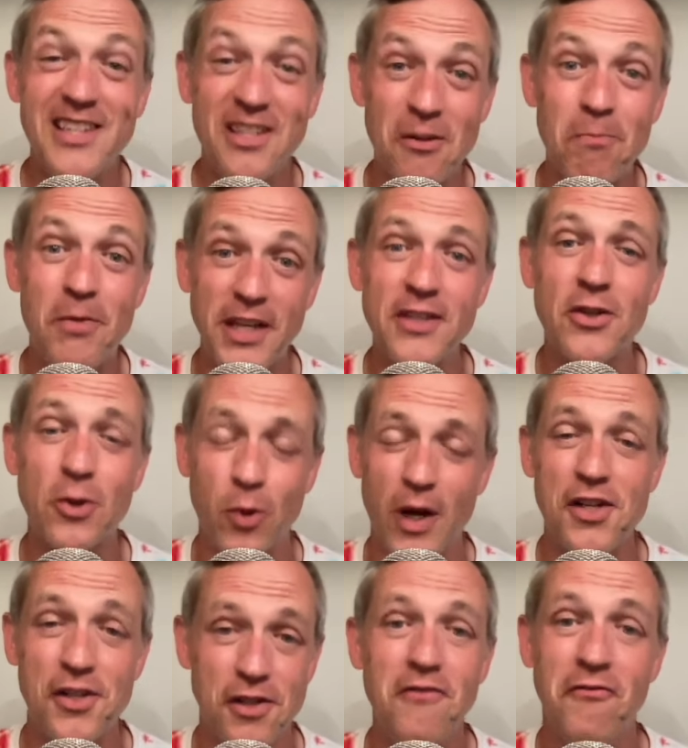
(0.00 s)
it the biggest
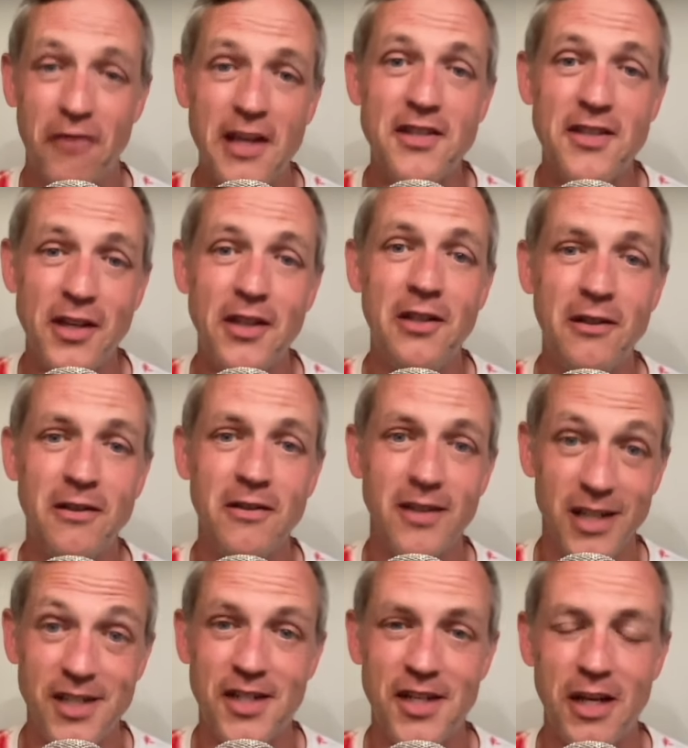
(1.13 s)
question facing
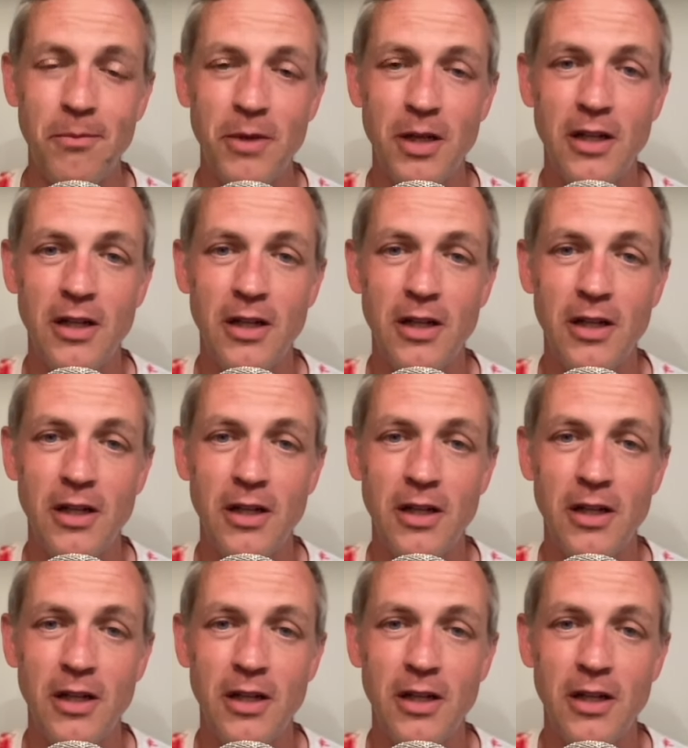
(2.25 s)
this team?